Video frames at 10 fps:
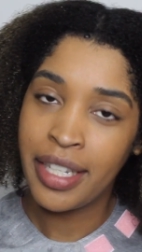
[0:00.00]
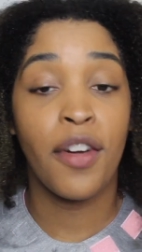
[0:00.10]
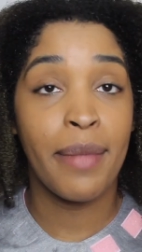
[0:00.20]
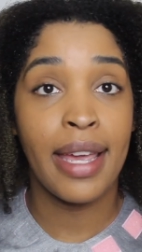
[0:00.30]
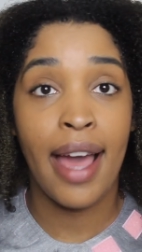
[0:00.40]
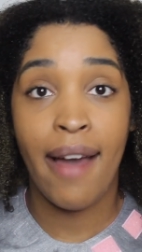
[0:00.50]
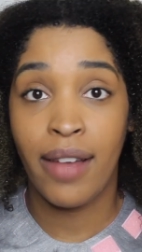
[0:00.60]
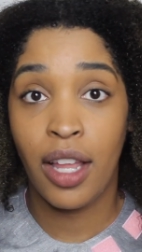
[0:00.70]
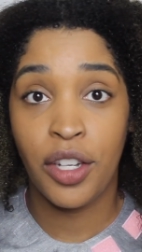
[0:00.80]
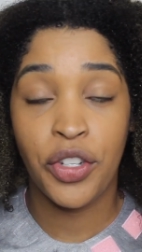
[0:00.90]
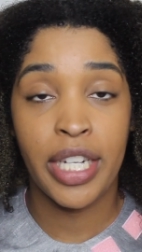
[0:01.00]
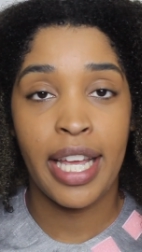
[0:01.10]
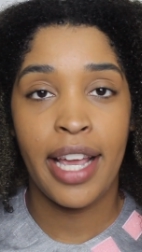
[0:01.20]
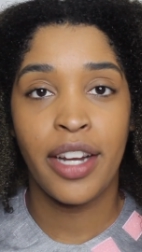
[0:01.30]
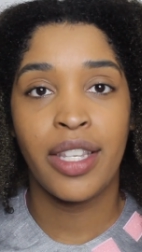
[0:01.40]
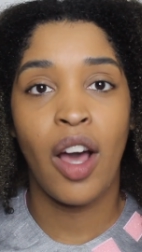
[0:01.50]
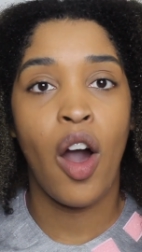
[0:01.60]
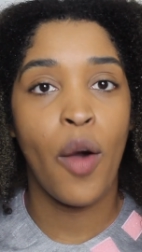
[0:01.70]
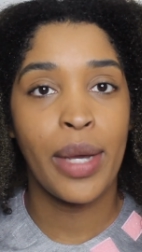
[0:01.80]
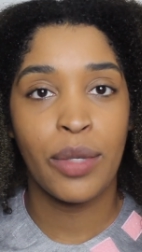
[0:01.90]
For me, I have color treated hair, so
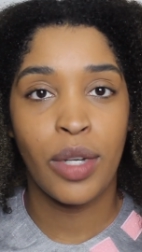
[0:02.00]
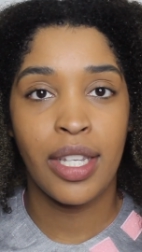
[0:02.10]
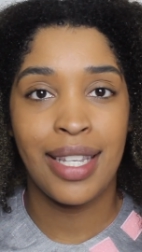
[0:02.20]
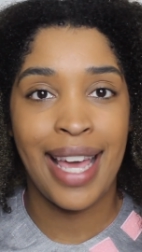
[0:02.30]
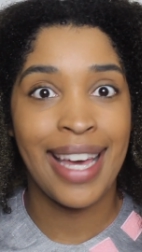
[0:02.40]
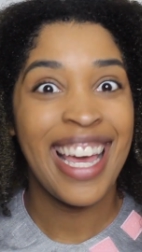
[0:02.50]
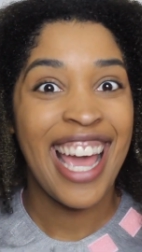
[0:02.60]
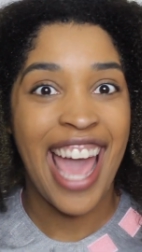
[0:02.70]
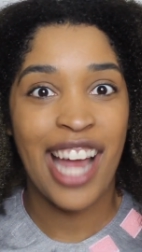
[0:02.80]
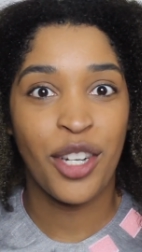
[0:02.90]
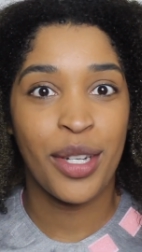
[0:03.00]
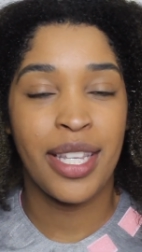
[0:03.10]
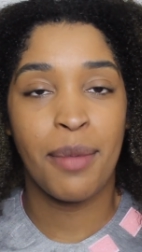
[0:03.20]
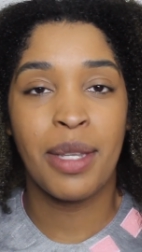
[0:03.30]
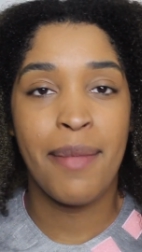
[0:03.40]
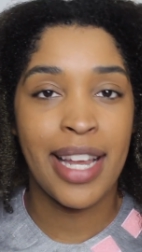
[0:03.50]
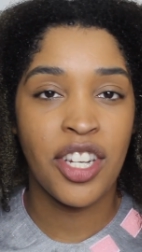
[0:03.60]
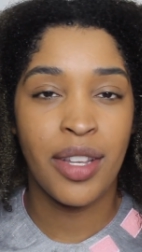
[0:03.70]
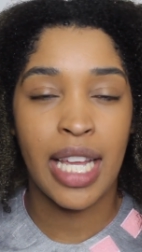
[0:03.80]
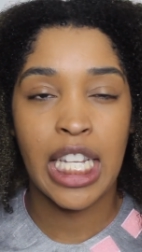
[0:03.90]
I always want to take extra steps to make
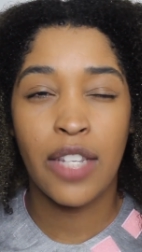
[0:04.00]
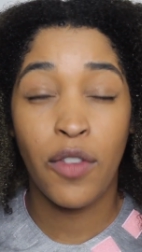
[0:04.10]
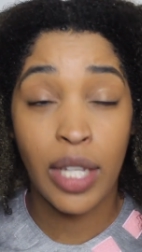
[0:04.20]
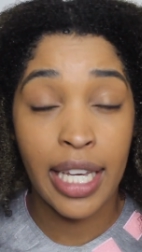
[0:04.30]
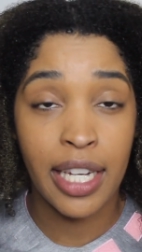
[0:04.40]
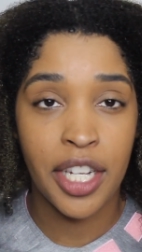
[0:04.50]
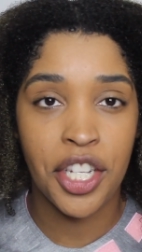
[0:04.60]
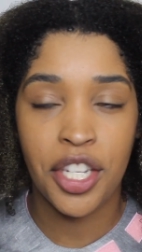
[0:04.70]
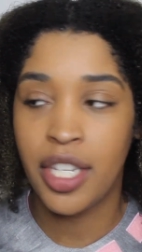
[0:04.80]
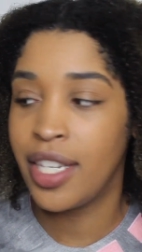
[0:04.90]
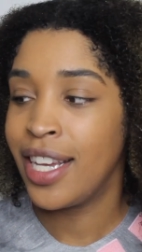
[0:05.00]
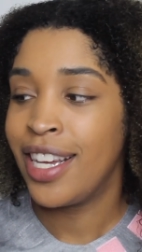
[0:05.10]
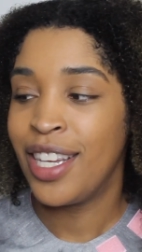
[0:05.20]
sure that it's fully conditioned.